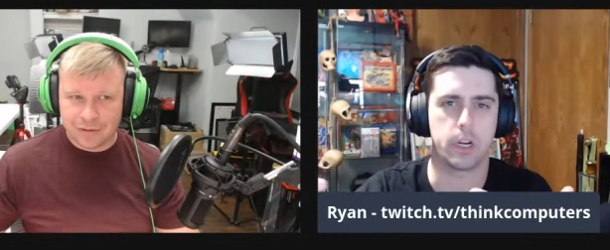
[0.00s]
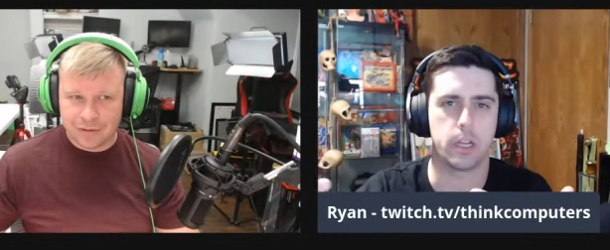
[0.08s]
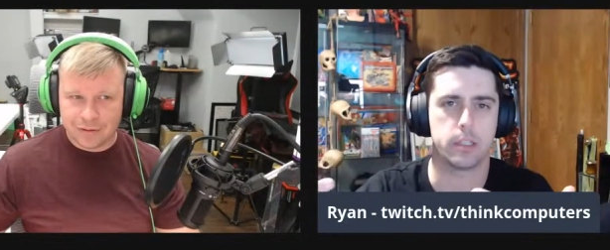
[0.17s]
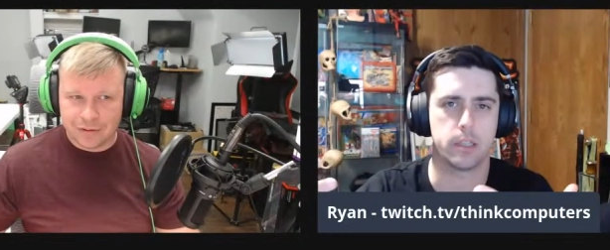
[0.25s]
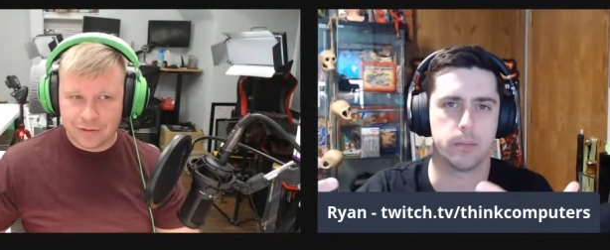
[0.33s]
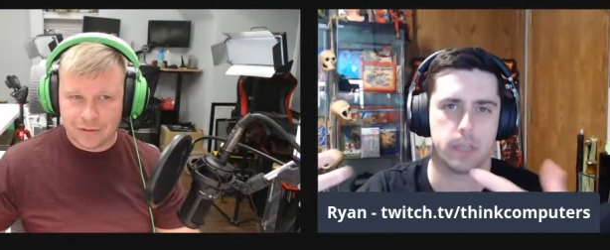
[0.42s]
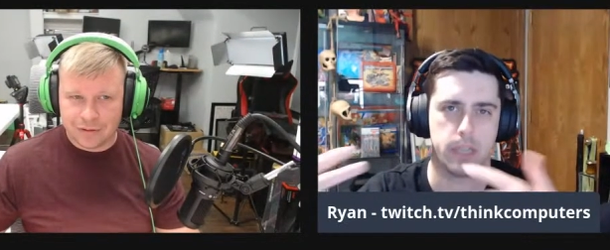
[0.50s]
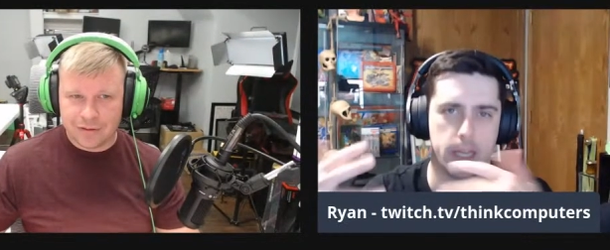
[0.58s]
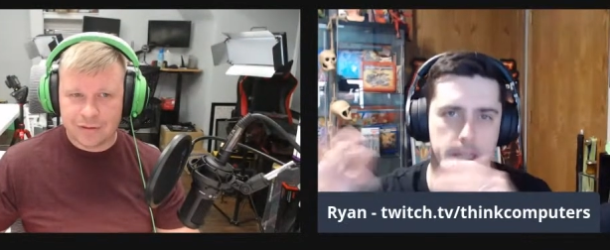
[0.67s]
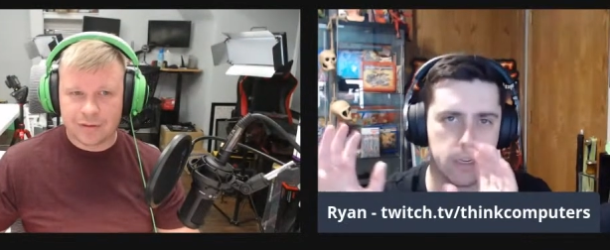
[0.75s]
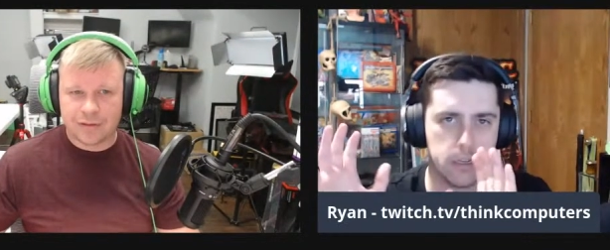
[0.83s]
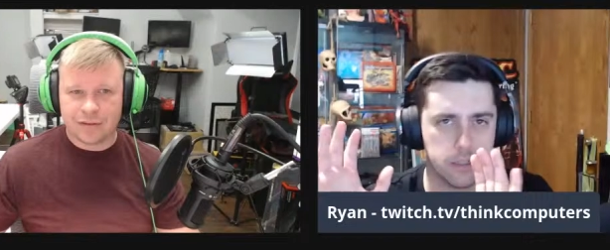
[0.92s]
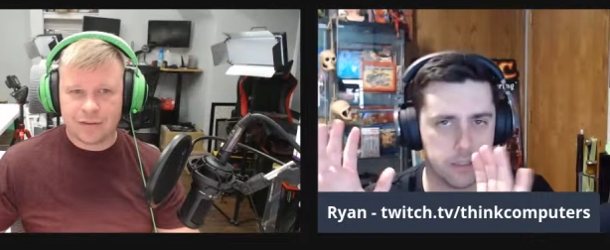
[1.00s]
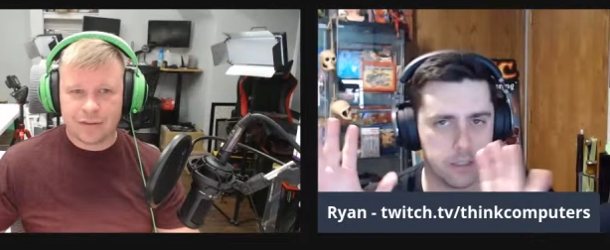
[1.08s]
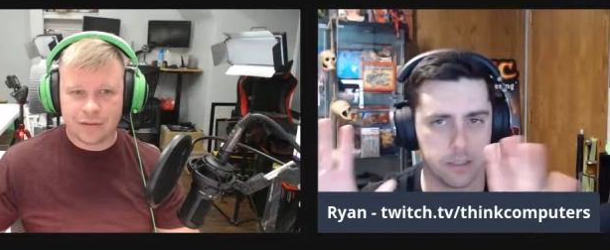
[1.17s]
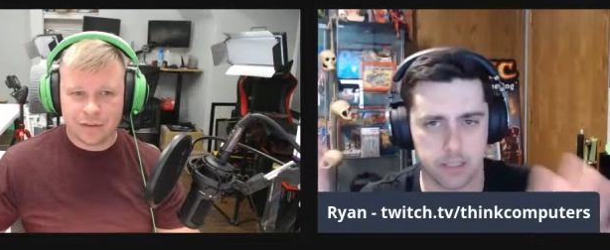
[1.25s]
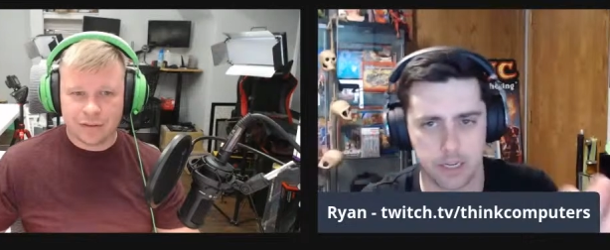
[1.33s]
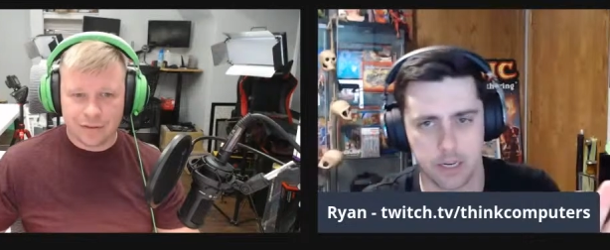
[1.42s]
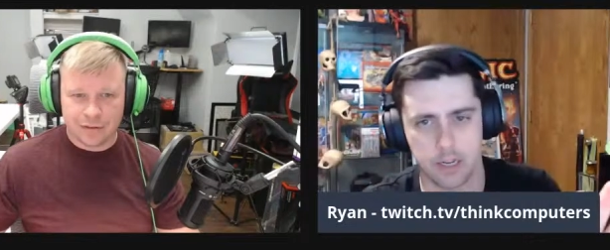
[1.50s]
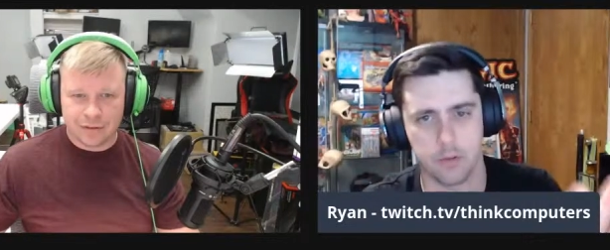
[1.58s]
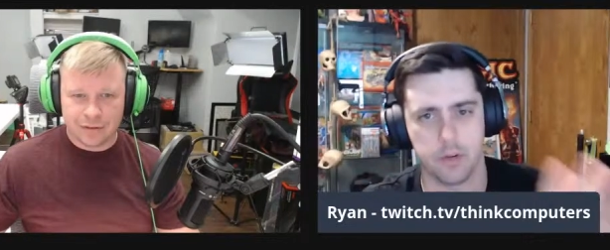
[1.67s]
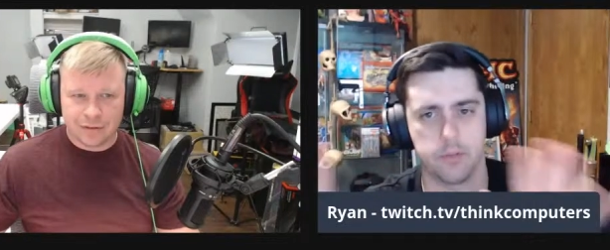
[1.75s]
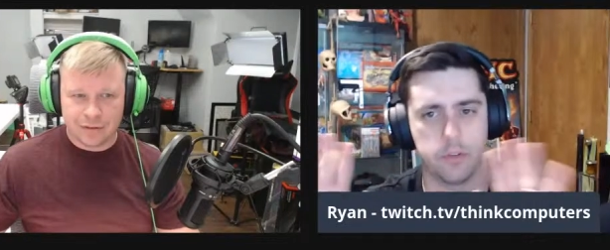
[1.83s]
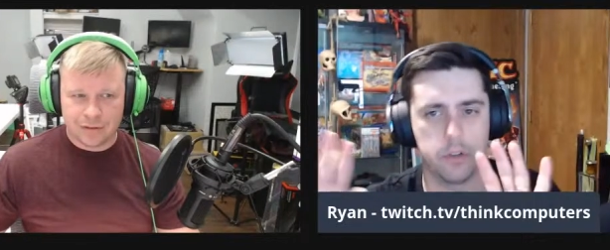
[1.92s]
Speaker 1: on something, and then at the end of the day or
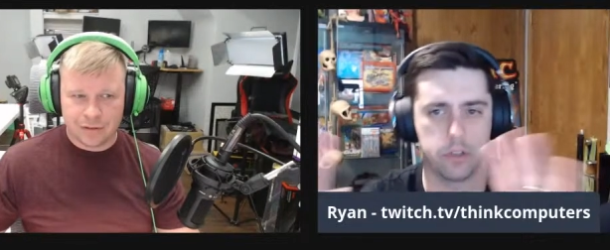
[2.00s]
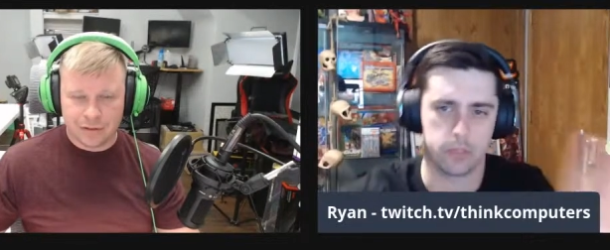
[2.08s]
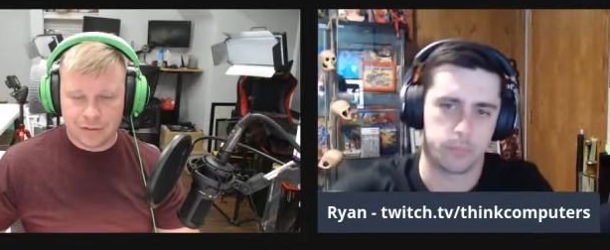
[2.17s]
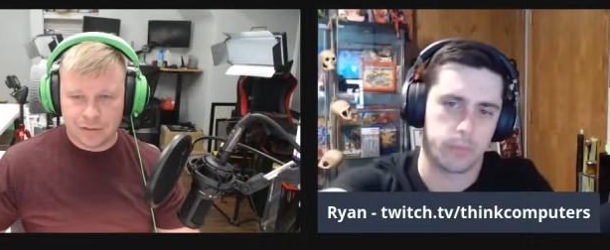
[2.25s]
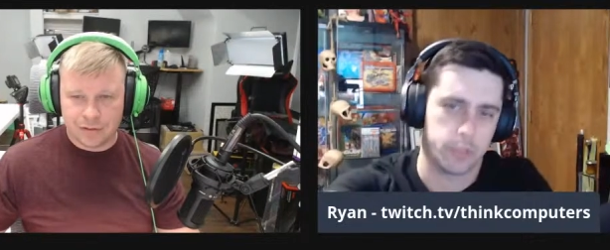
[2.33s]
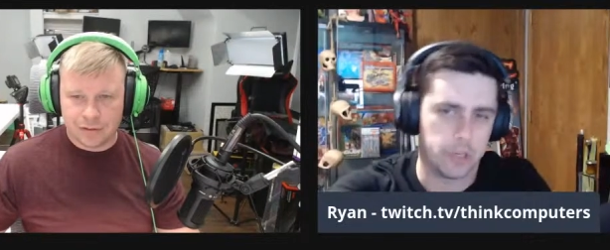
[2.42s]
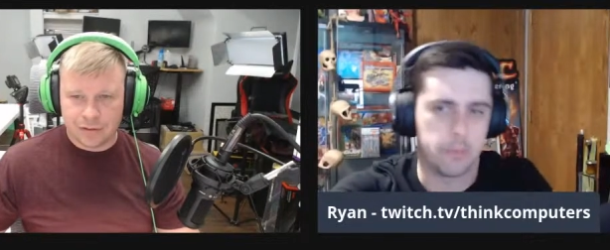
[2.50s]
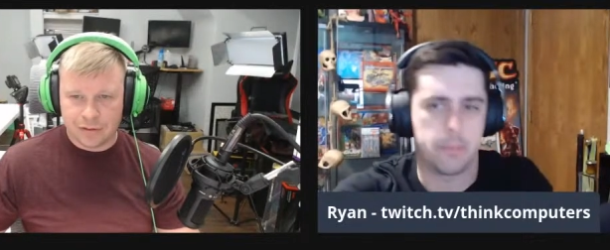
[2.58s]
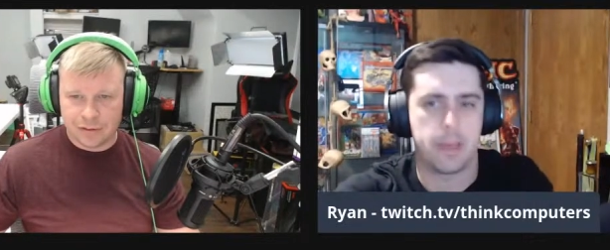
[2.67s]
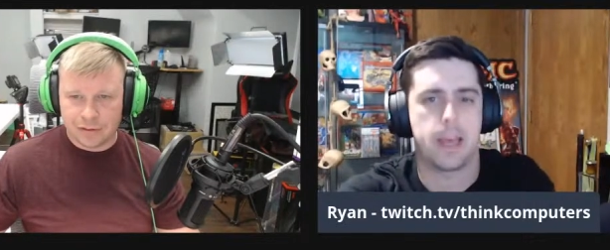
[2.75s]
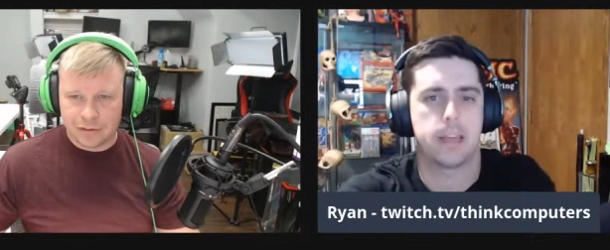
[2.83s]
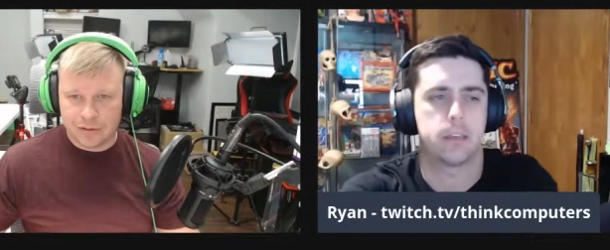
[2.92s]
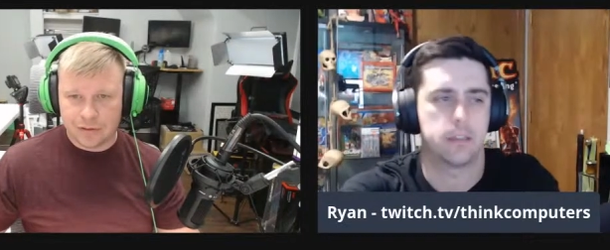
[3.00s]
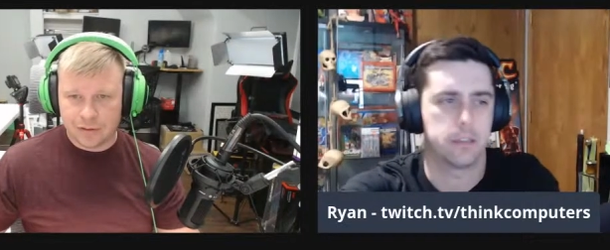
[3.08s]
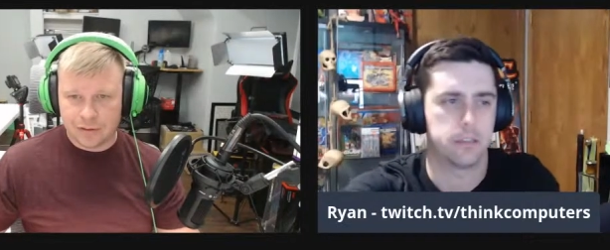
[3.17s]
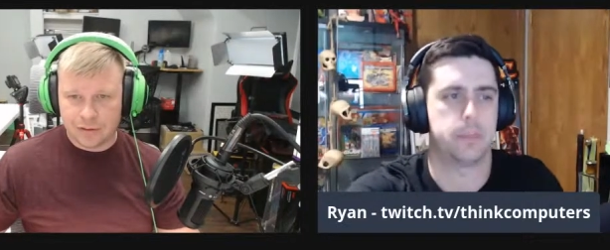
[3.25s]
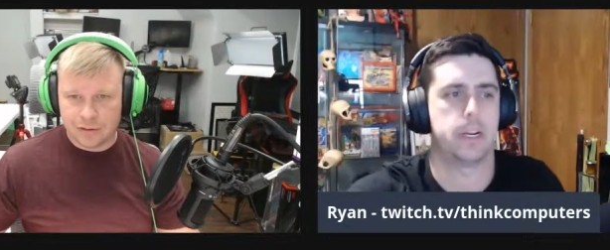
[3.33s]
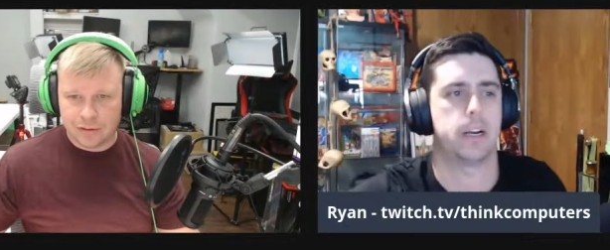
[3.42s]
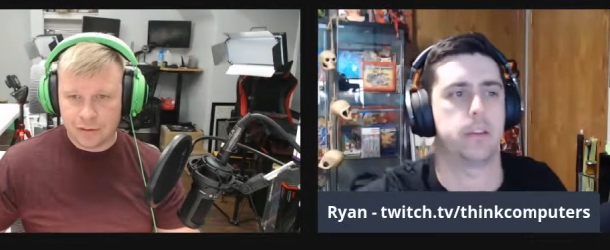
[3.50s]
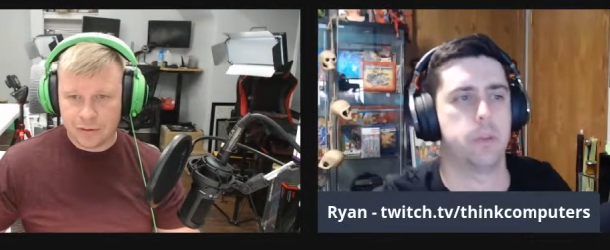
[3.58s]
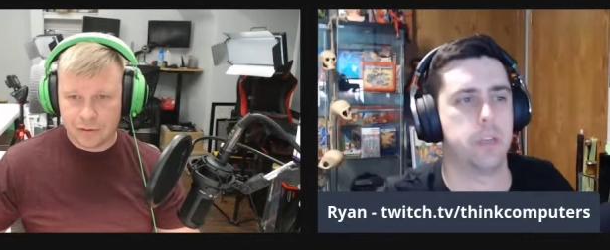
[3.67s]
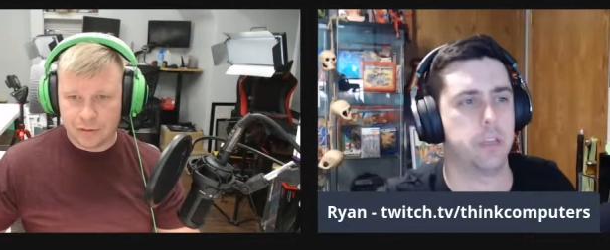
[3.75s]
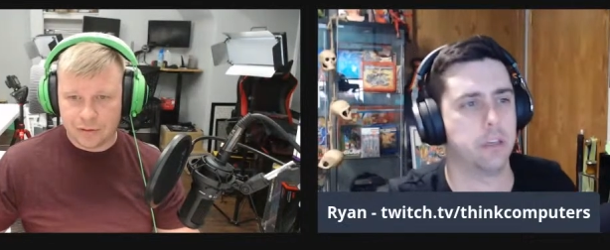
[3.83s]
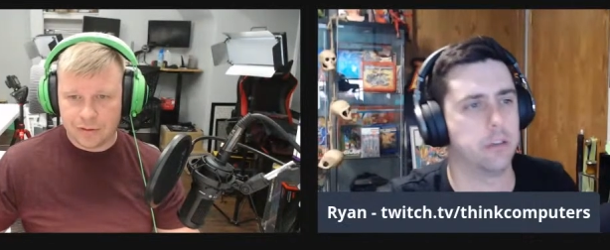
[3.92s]
whatever, just pushing it back a little bit out of the
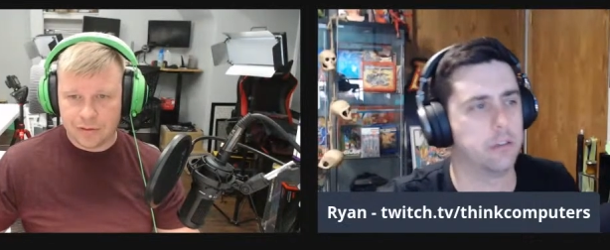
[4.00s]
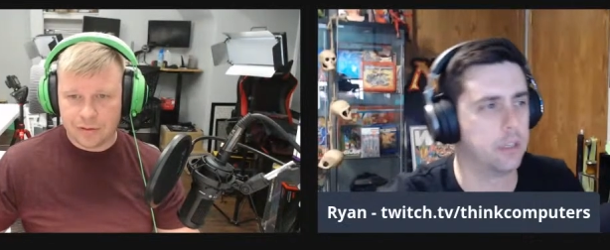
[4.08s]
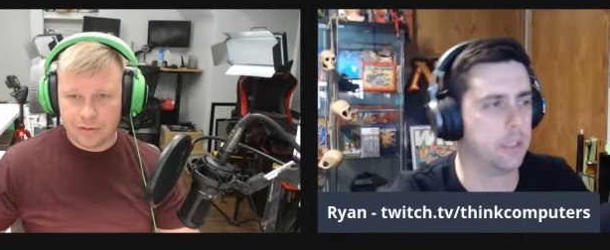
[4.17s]
way, I thought